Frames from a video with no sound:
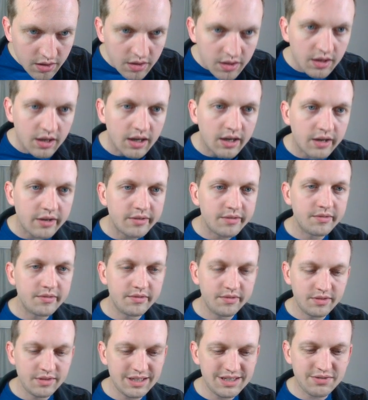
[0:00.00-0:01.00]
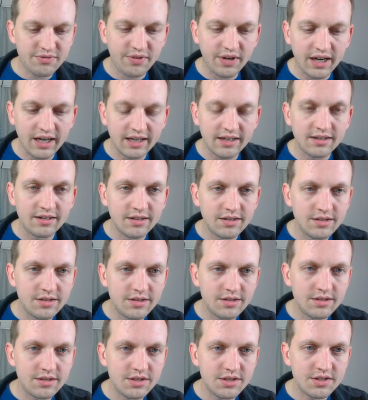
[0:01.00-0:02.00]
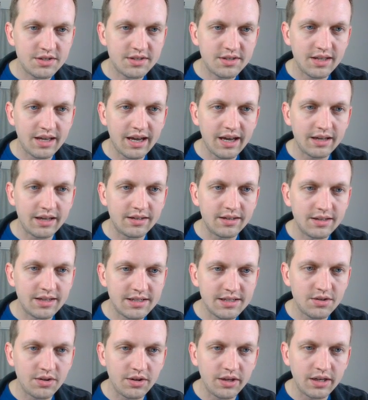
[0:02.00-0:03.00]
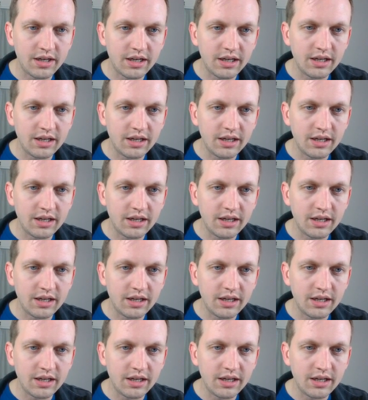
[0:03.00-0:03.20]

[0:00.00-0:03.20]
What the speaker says: Yeah, that's fine. Just that. That's all I need.